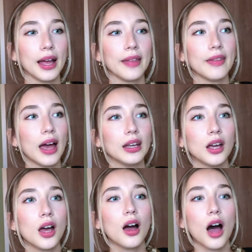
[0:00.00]
and then
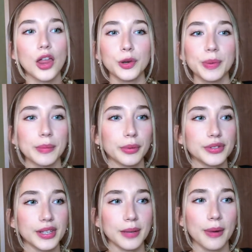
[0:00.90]
other people
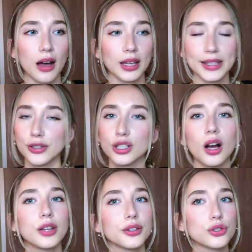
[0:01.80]
did about like their
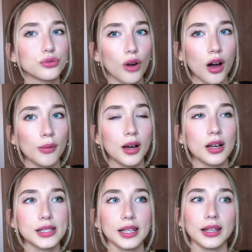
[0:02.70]
childhood
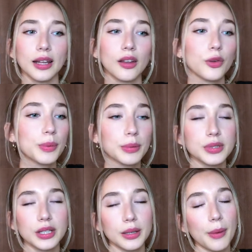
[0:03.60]
traumas, and then other people
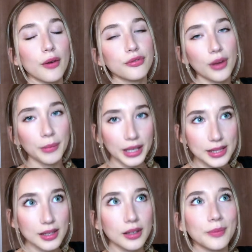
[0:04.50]
did it about
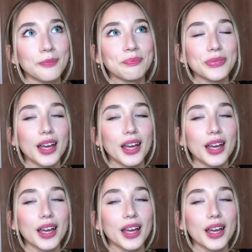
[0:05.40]
feminism,